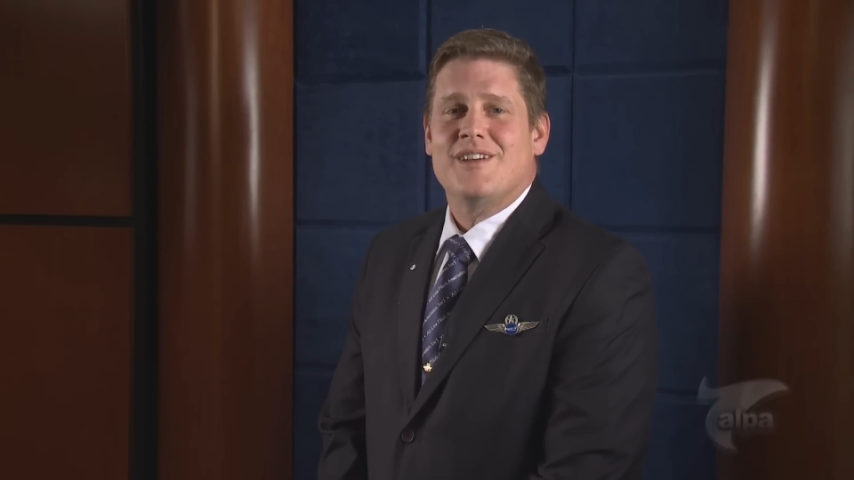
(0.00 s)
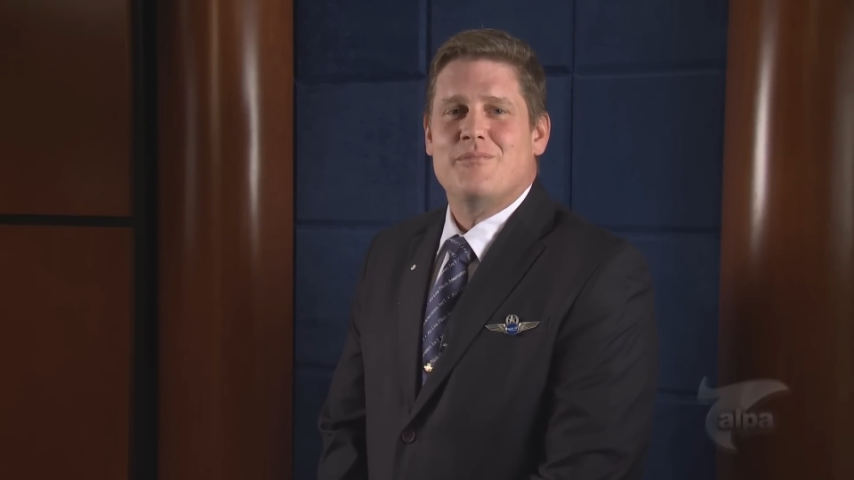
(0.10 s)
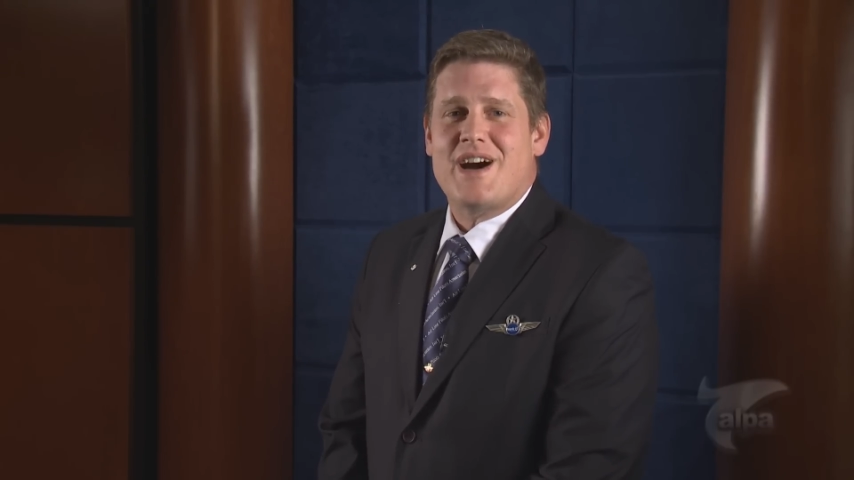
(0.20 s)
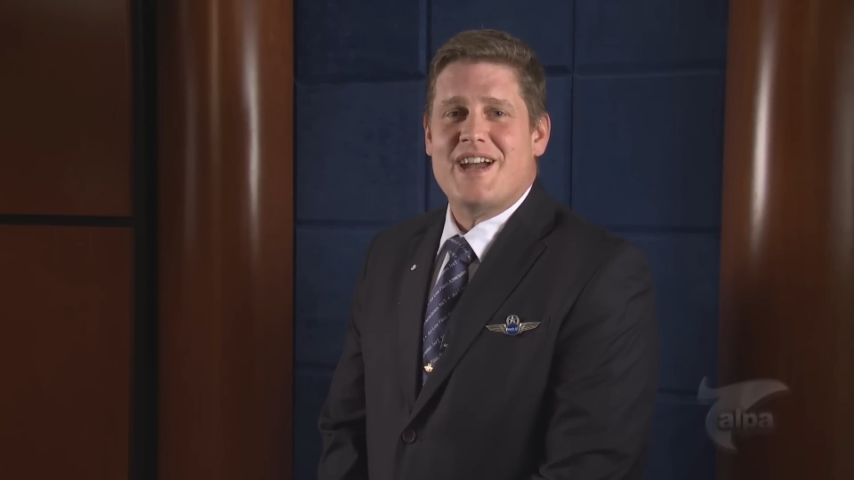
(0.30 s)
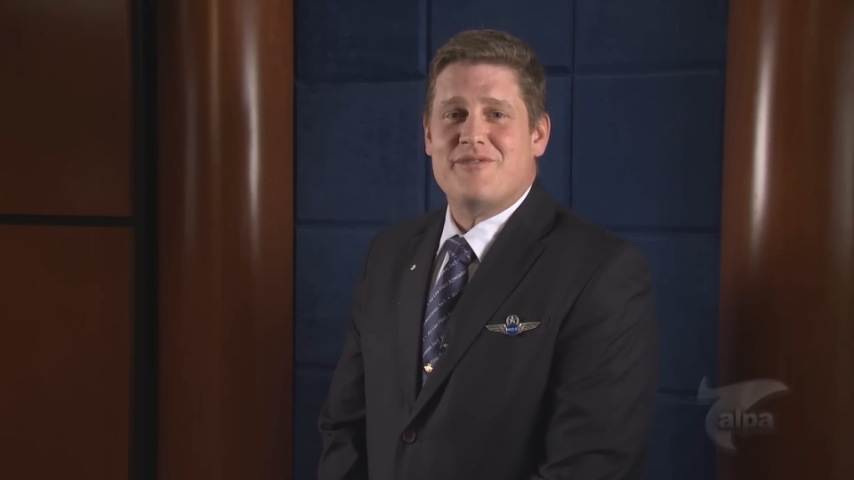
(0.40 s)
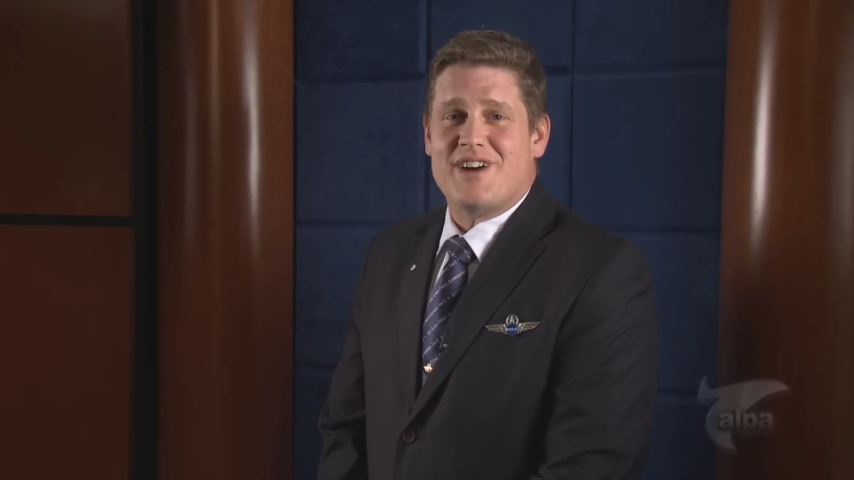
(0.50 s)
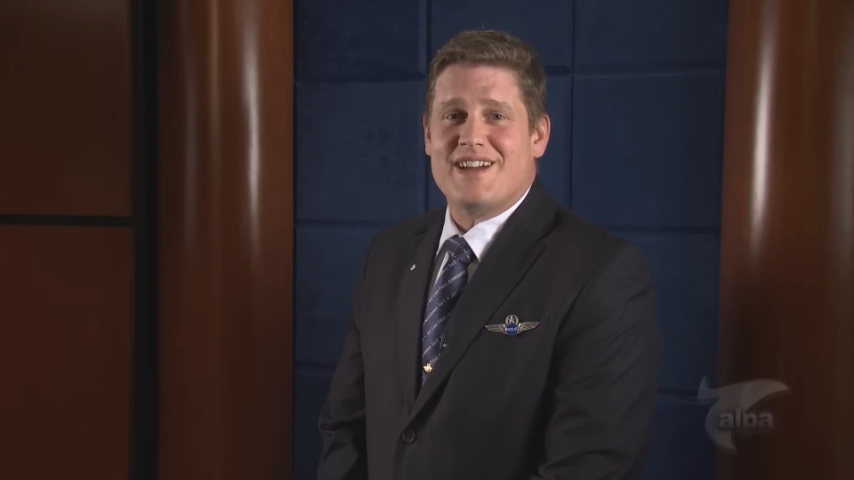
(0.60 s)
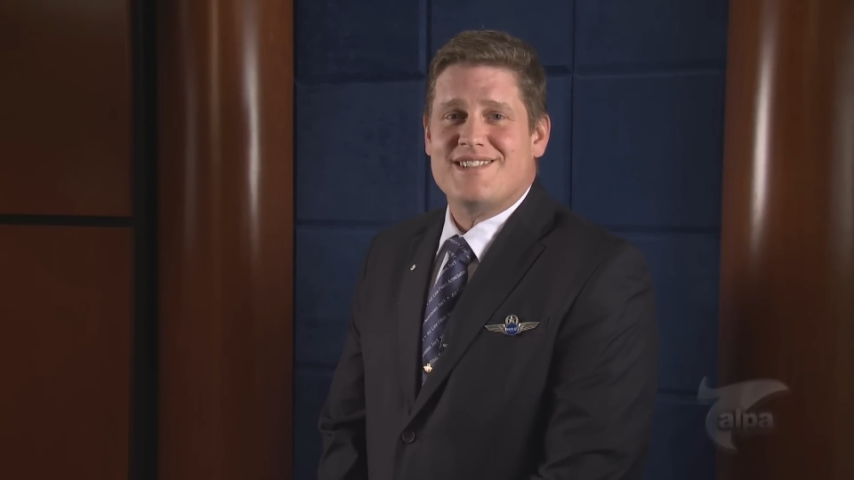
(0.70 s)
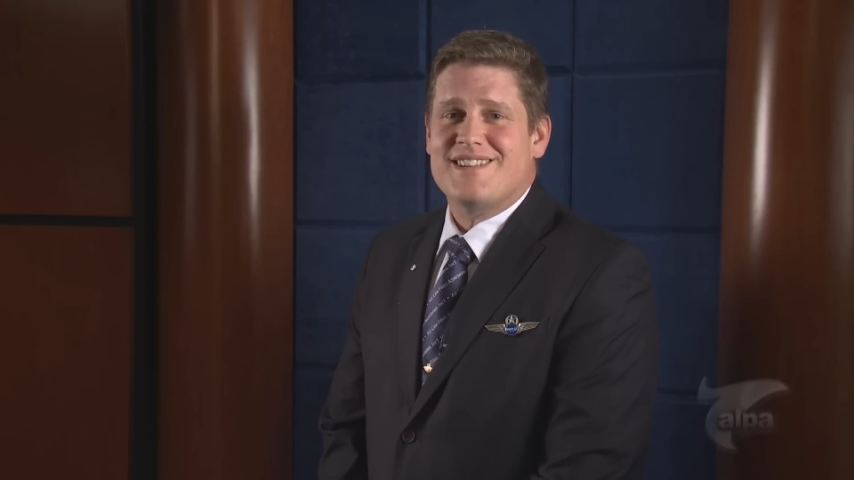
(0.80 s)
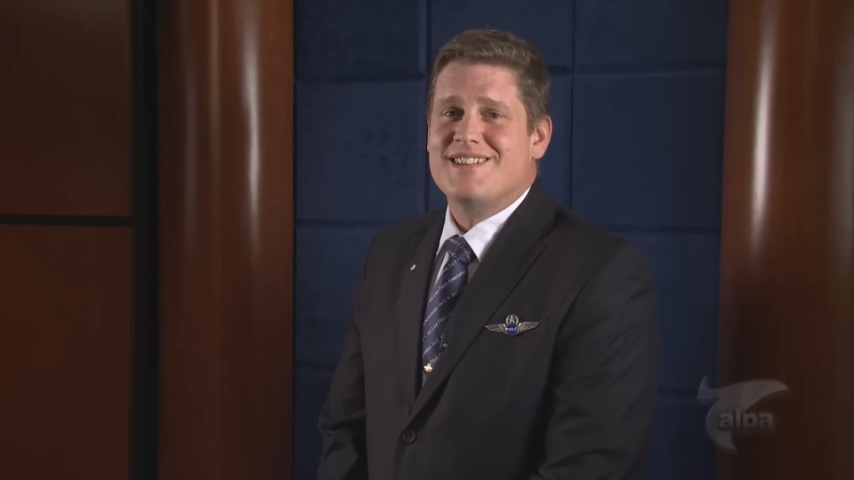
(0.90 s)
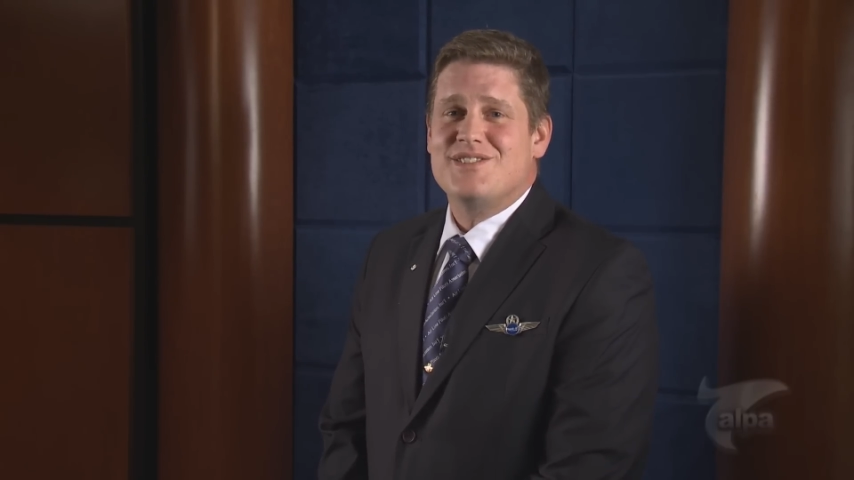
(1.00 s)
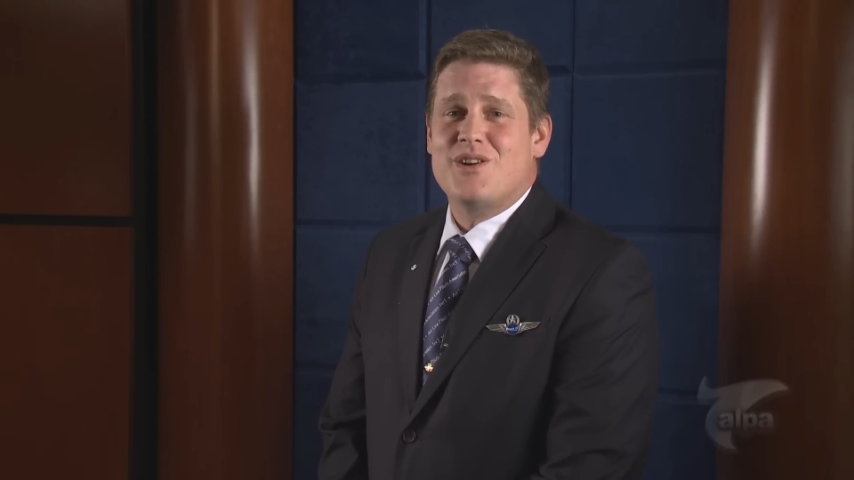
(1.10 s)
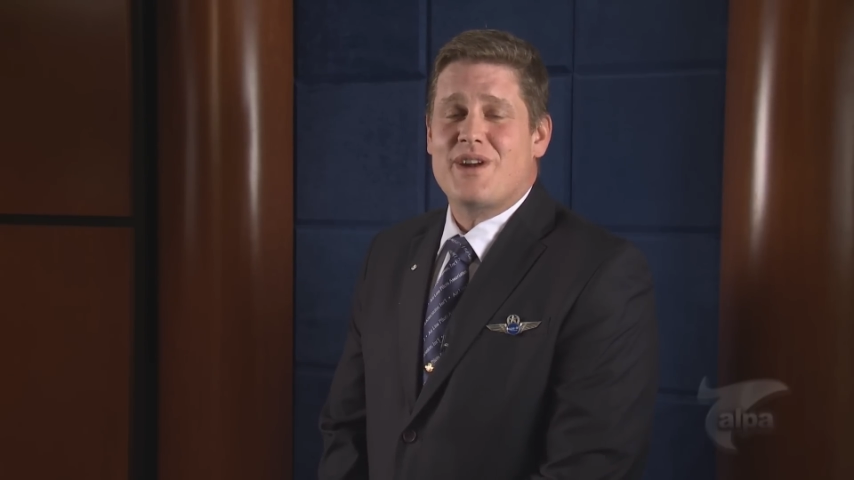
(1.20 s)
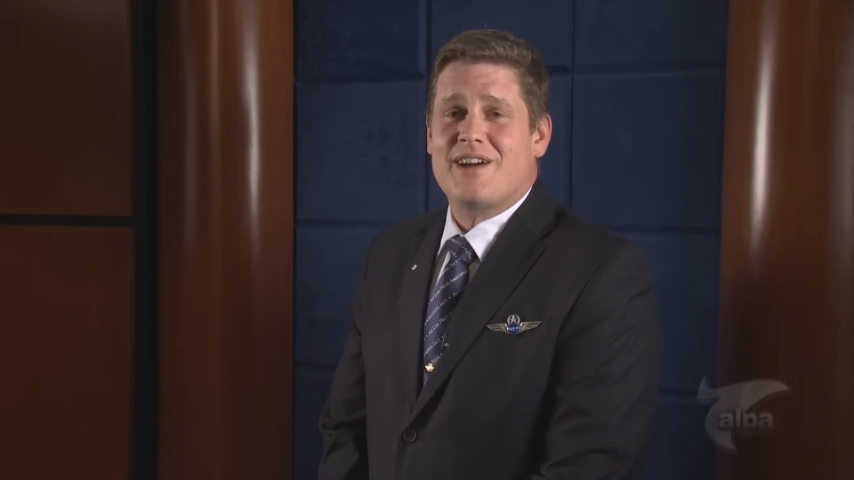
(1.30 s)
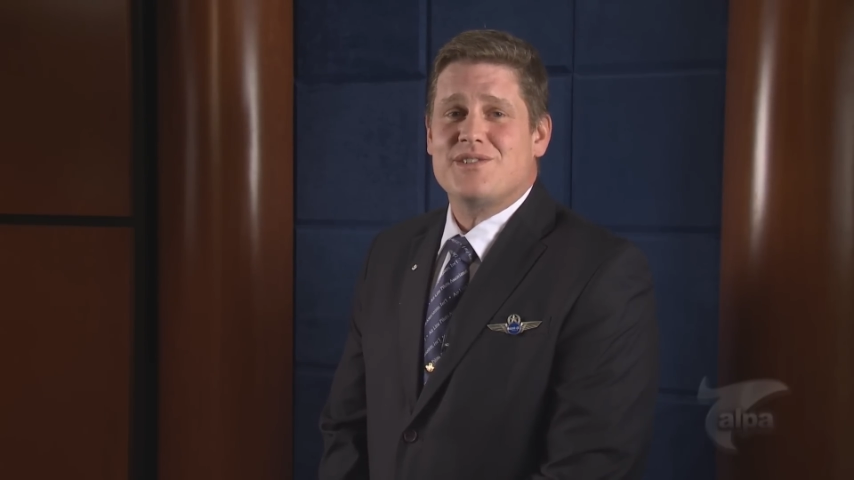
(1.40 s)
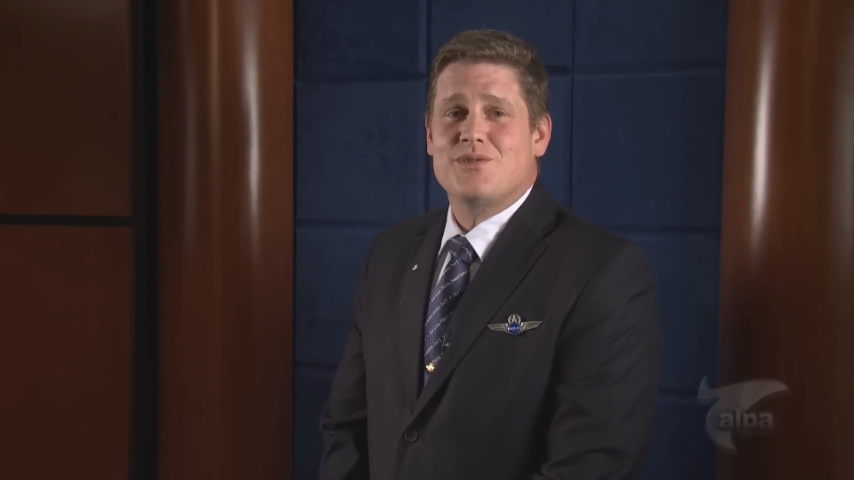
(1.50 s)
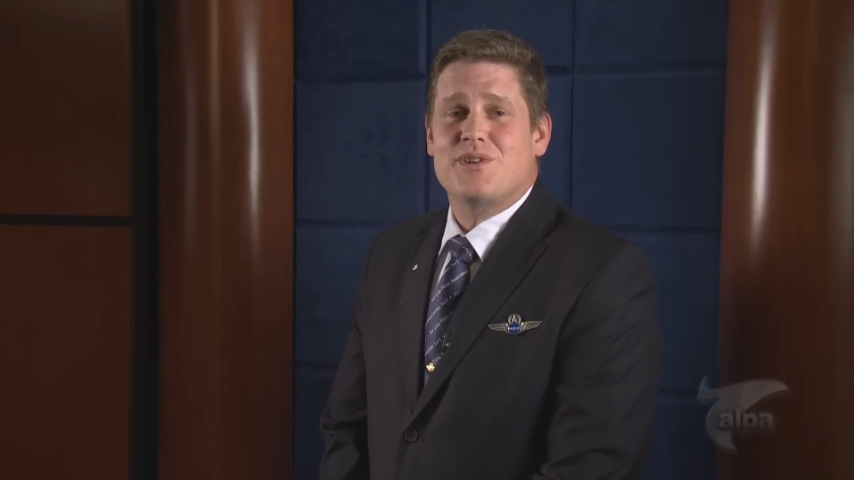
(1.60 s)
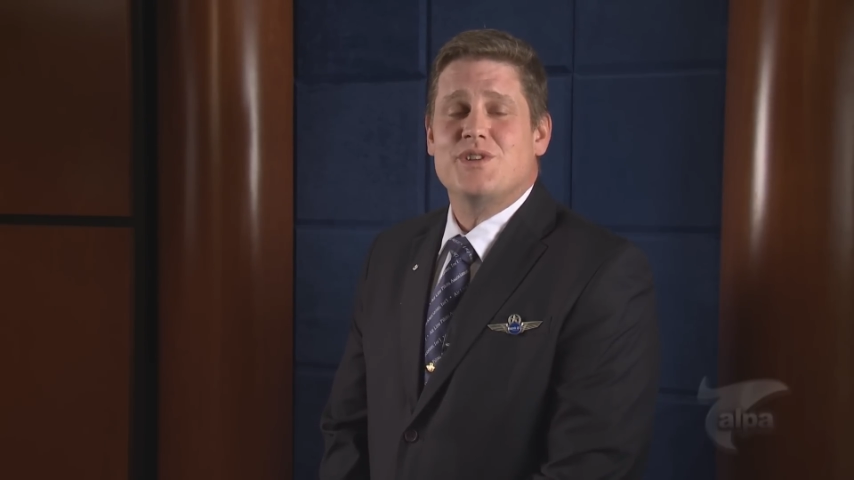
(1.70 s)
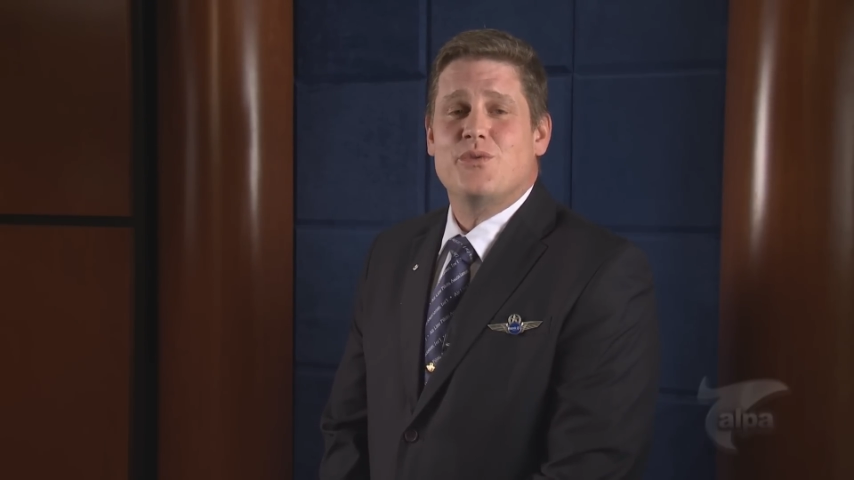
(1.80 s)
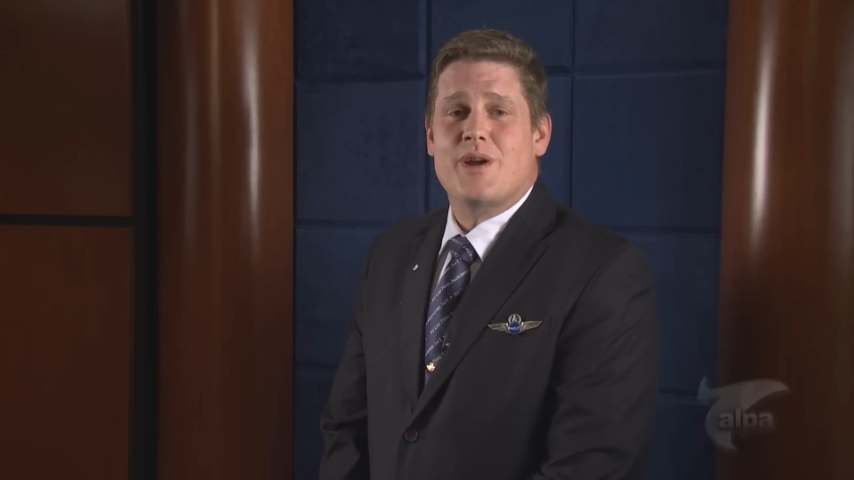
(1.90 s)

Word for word: My advice is don't outsource your